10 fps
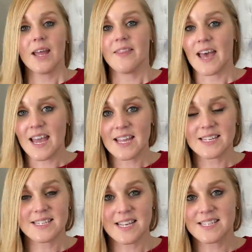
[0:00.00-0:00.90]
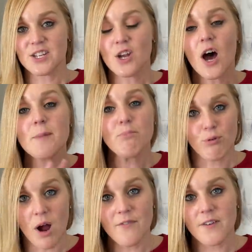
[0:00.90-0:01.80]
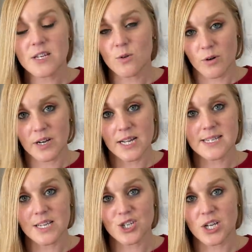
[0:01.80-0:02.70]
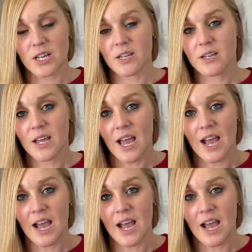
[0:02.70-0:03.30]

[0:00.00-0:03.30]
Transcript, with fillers: that is, it's a nonprofit organization.